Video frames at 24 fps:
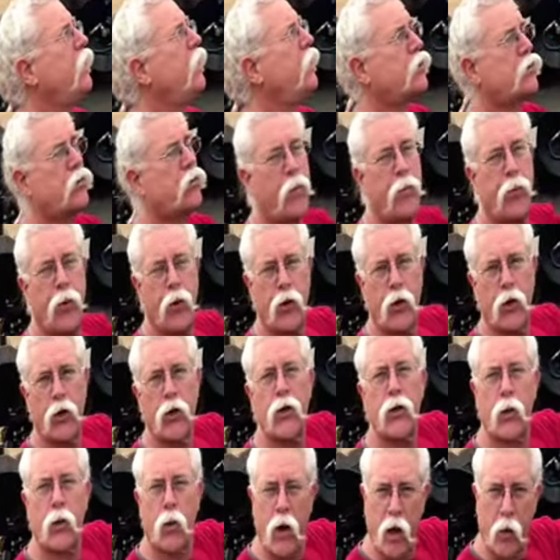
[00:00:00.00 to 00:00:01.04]
is we put
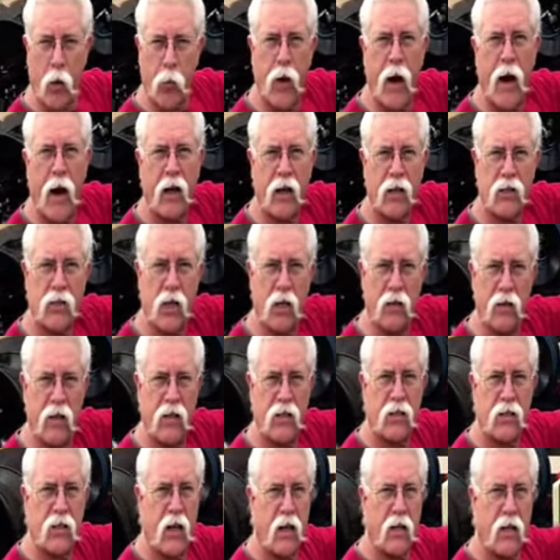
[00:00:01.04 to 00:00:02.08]
earthquake brackets on
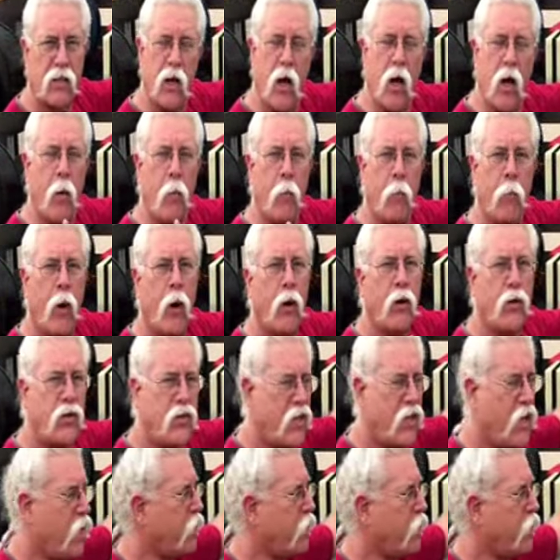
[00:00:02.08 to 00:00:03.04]
these things. Most